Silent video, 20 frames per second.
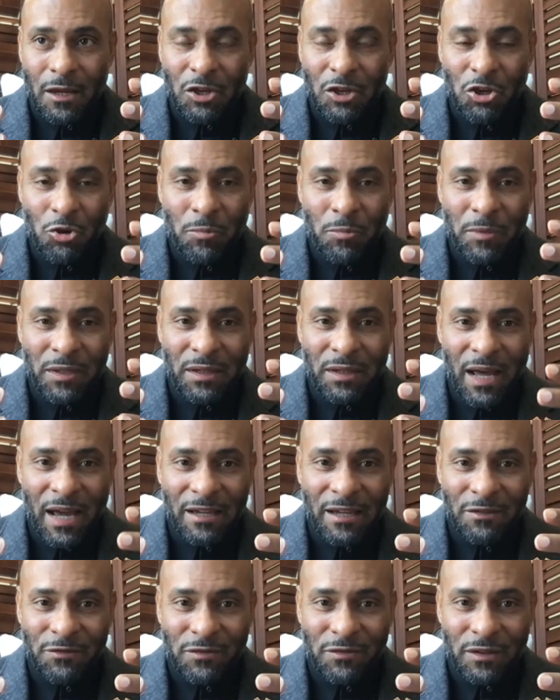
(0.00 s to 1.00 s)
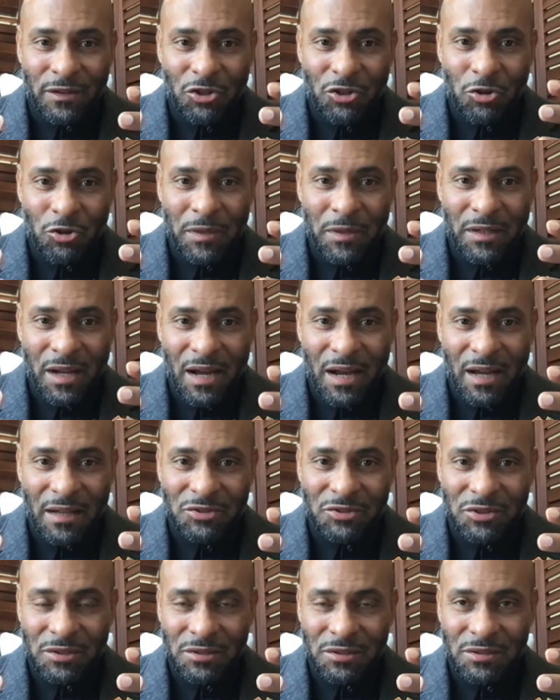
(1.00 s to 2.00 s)
human life, human
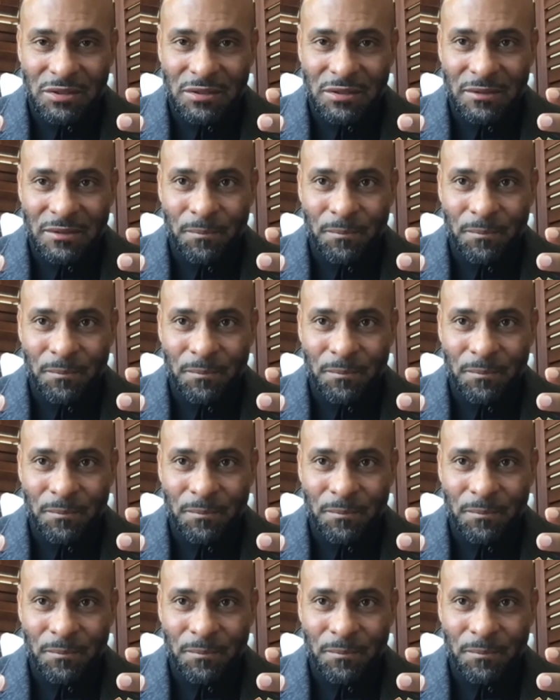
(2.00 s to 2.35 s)
conscience,